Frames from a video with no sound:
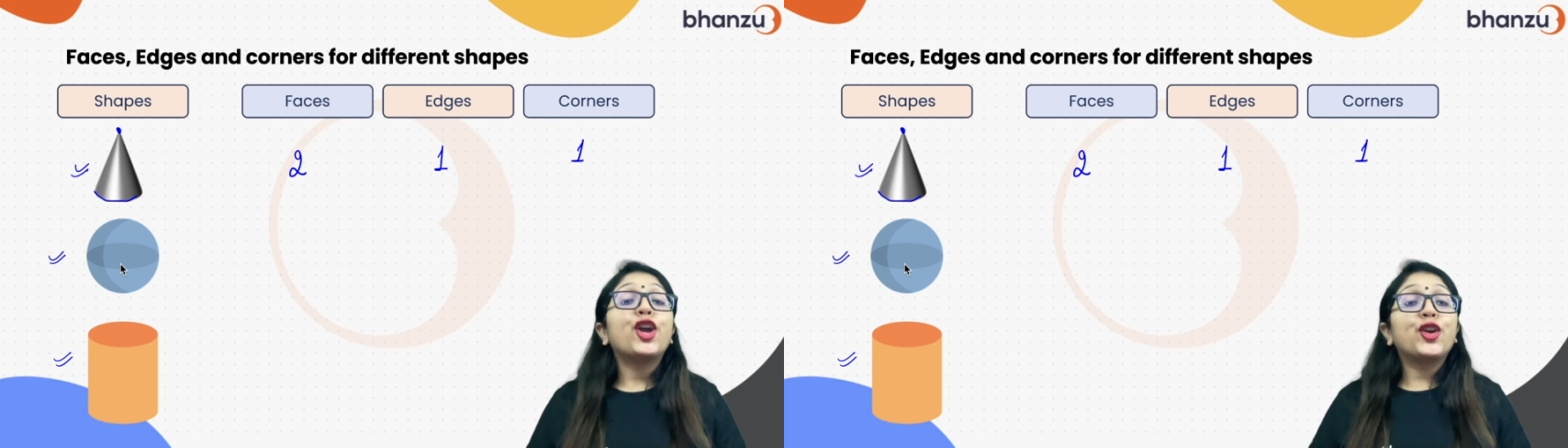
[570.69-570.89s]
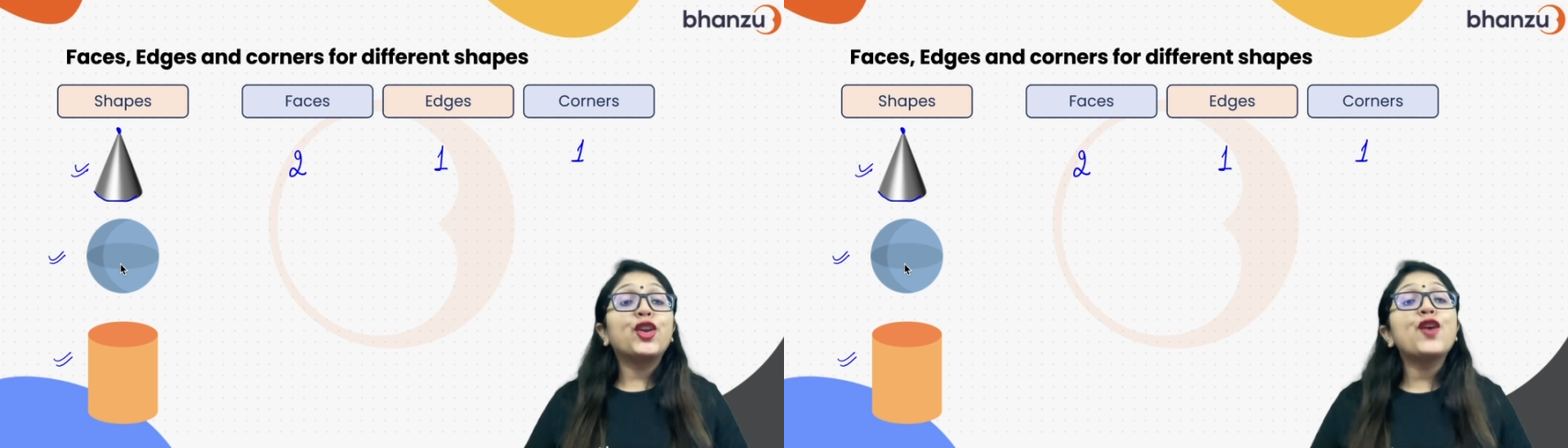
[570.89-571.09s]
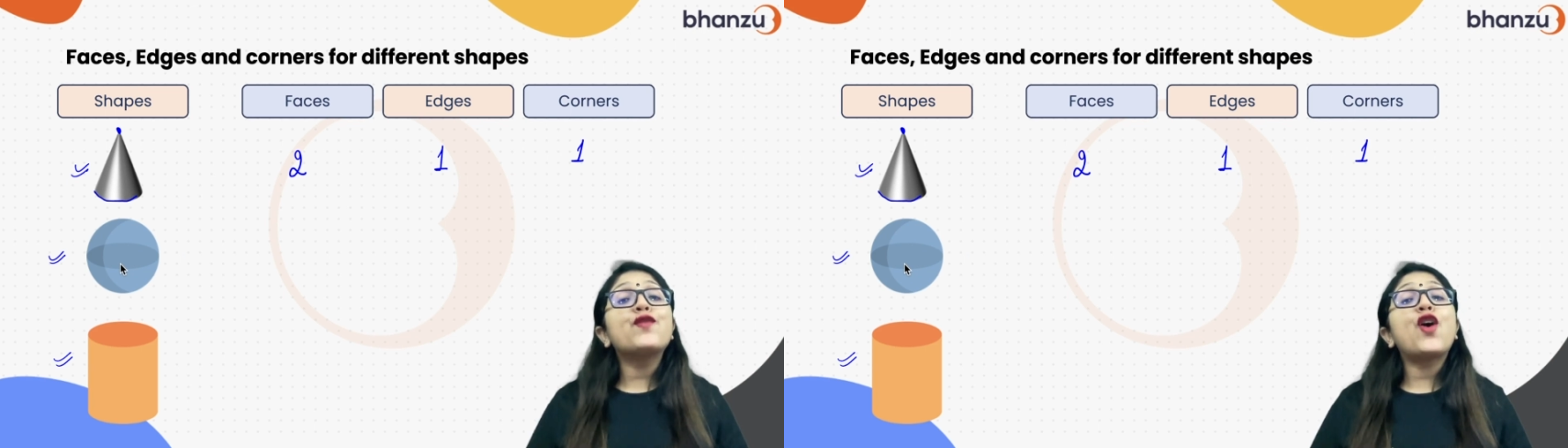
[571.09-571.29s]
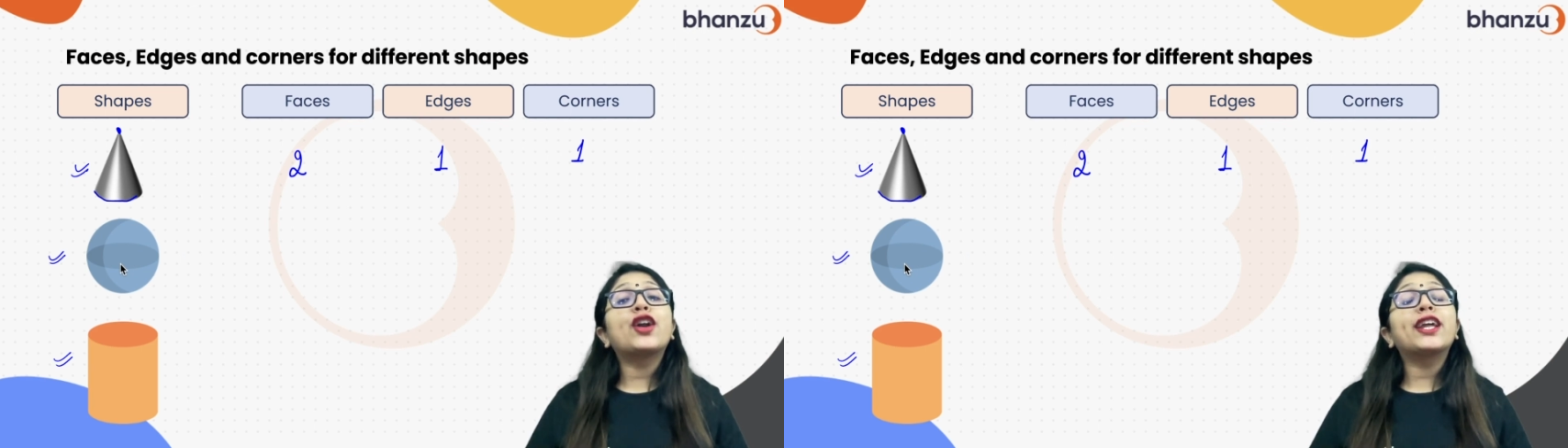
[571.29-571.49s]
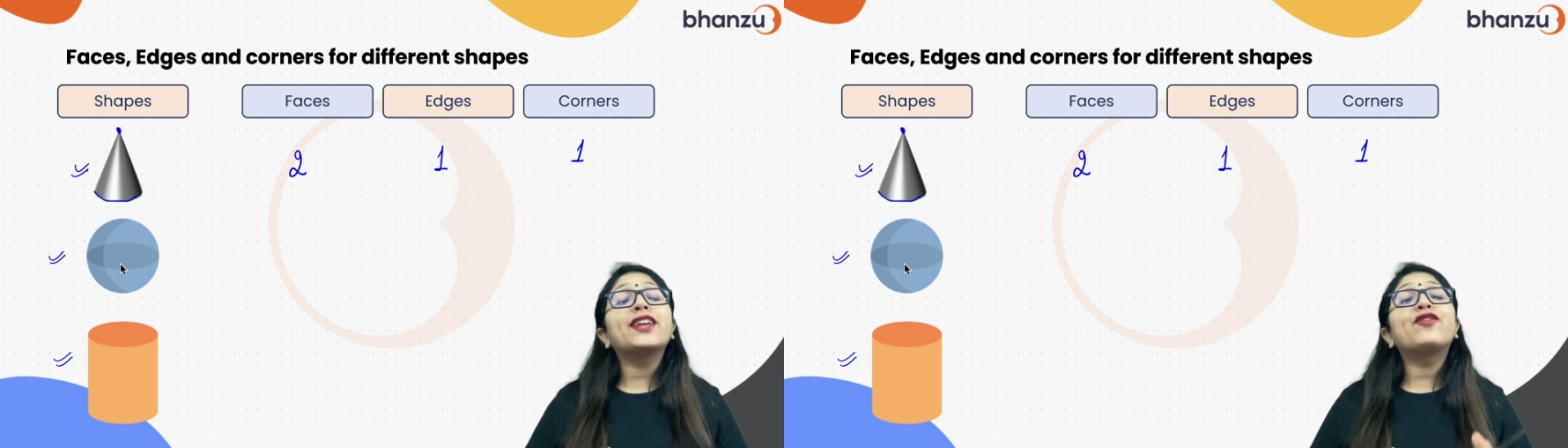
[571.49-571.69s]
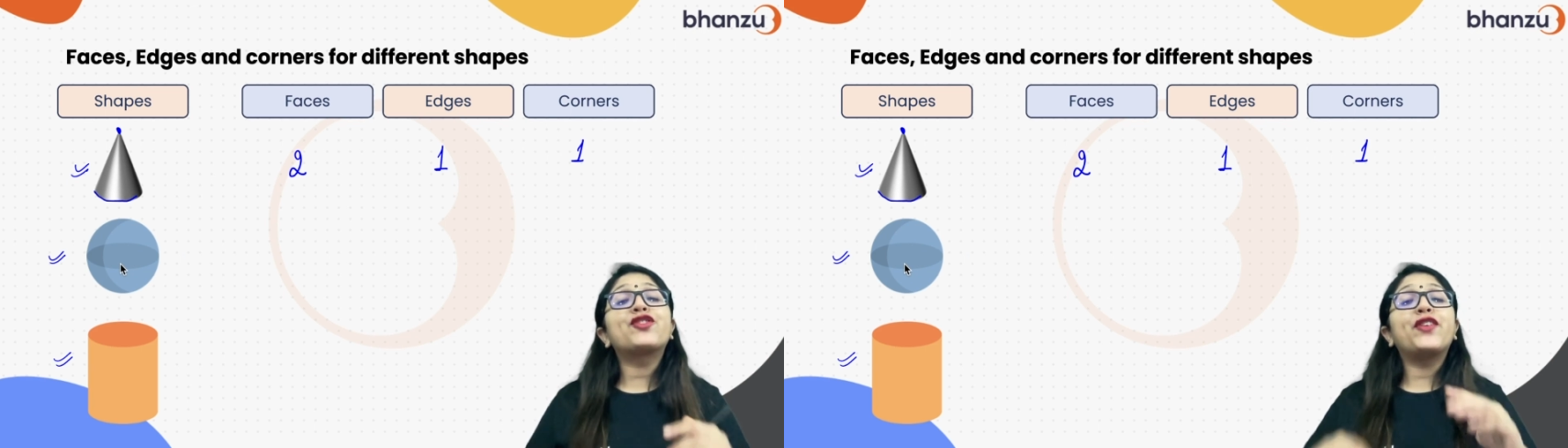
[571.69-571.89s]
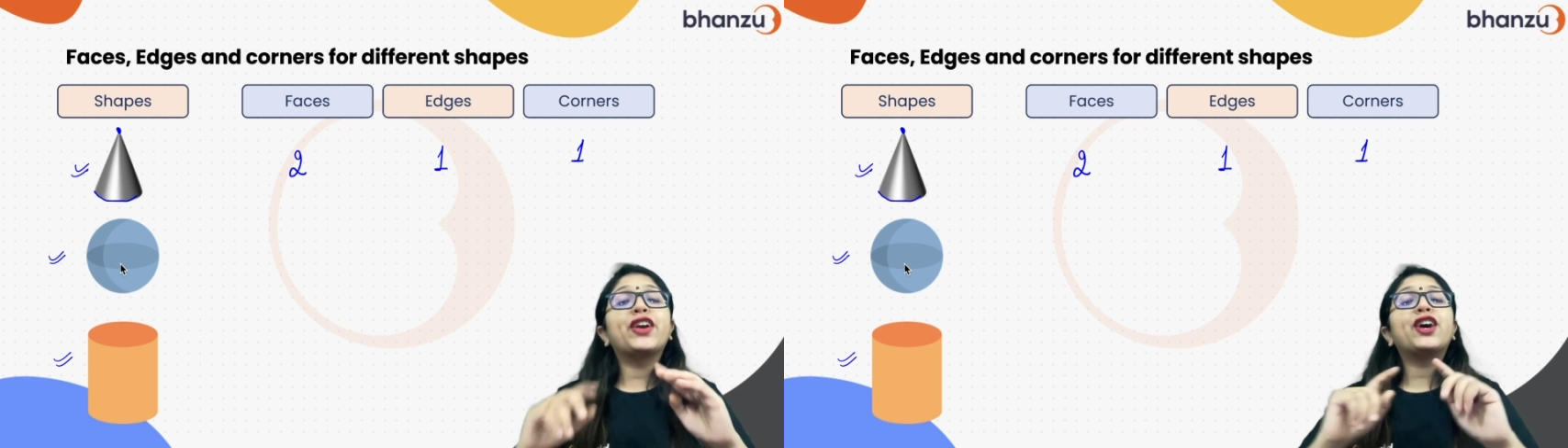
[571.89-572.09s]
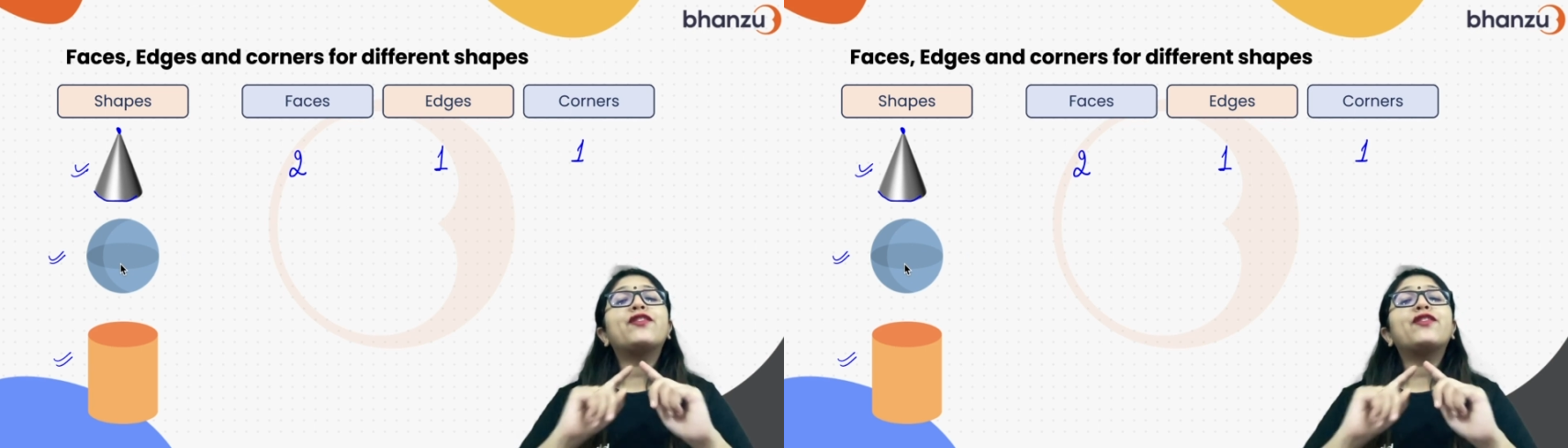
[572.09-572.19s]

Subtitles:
You know what, in sphere